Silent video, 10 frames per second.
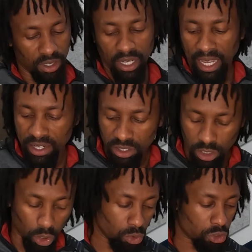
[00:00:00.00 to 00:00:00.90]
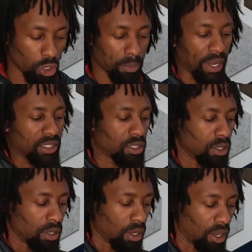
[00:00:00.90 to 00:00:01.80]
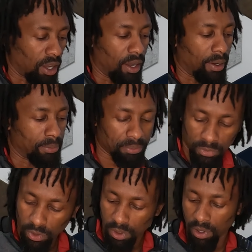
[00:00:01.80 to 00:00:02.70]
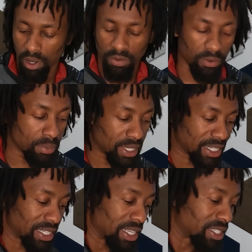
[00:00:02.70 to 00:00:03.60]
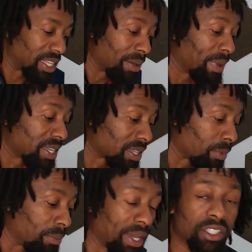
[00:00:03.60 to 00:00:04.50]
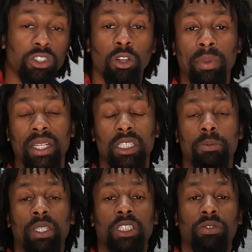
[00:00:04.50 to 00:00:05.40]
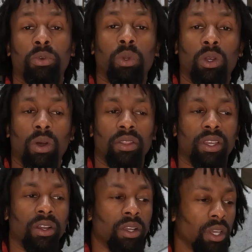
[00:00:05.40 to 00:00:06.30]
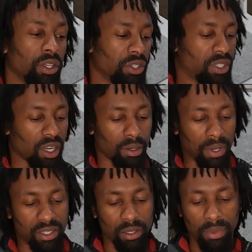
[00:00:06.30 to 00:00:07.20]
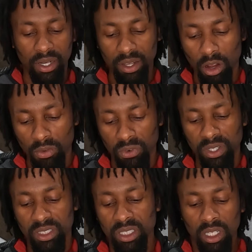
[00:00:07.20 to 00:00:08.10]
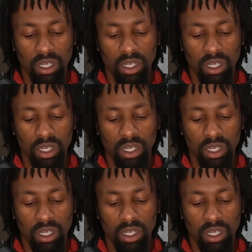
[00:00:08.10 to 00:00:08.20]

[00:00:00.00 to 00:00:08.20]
Again, so jerkbaits from 6 cents, they make some of the best jerkbait, especially if you want to go out there. You're talking about some of the offerings,